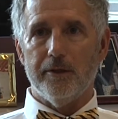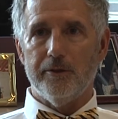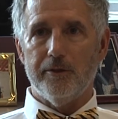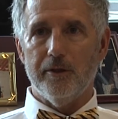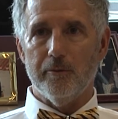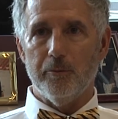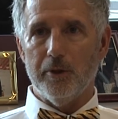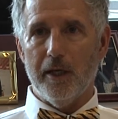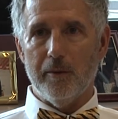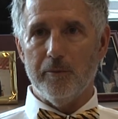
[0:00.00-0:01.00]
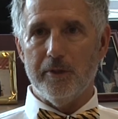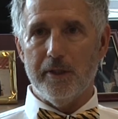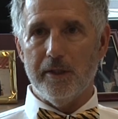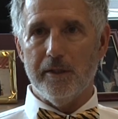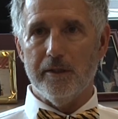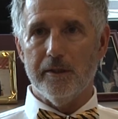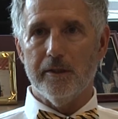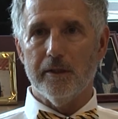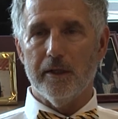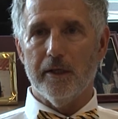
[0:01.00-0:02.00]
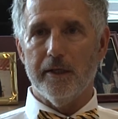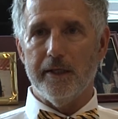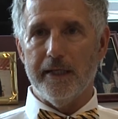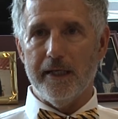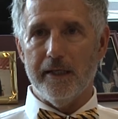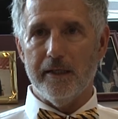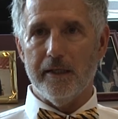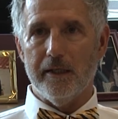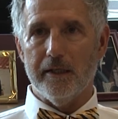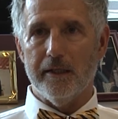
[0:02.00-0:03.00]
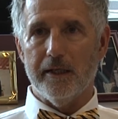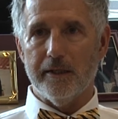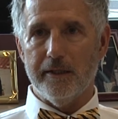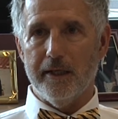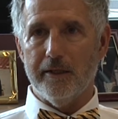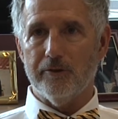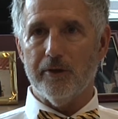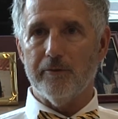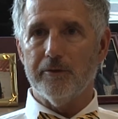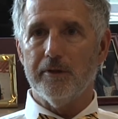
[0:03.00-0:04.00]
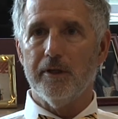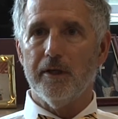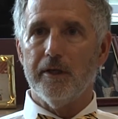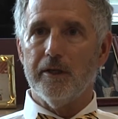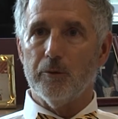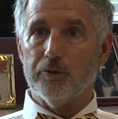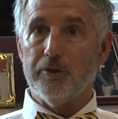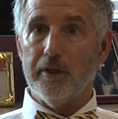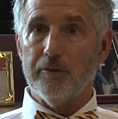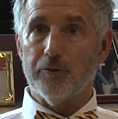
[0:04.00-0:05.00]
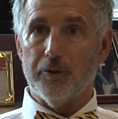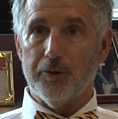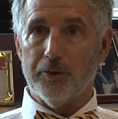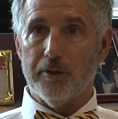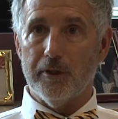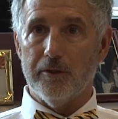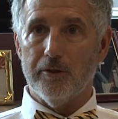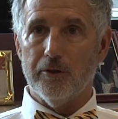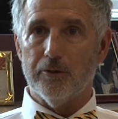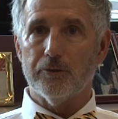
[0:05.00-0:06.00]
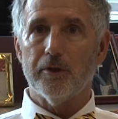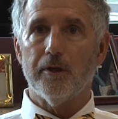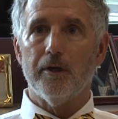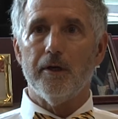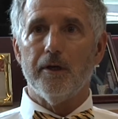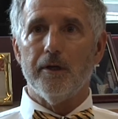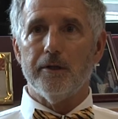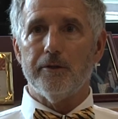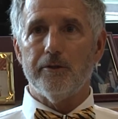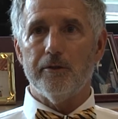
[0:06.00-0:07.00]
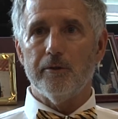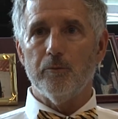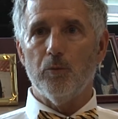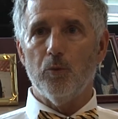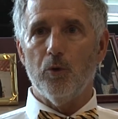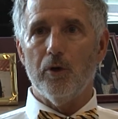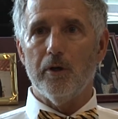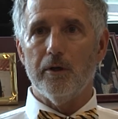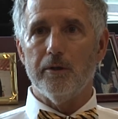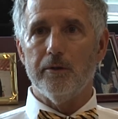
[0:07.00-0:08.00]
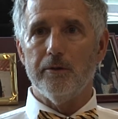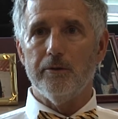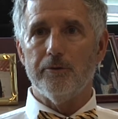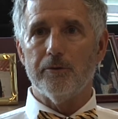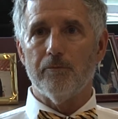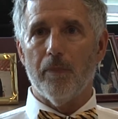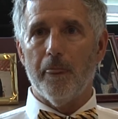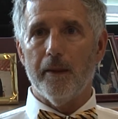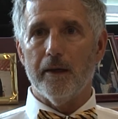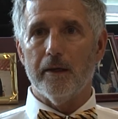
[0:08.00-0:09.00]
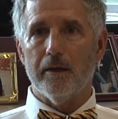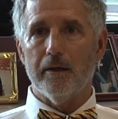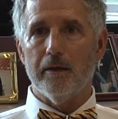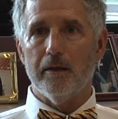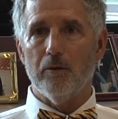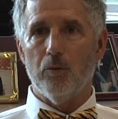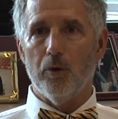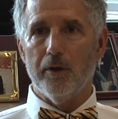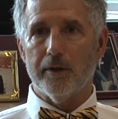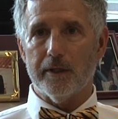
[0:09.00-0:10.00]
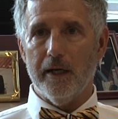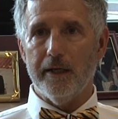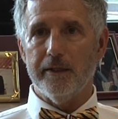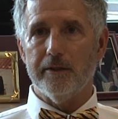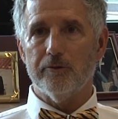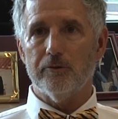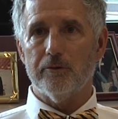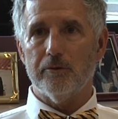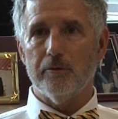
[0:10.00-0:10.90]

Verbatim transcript: Tim became dean uh, in, in 1987 and was dean for 13 years. Tim was uh, one of the kindest,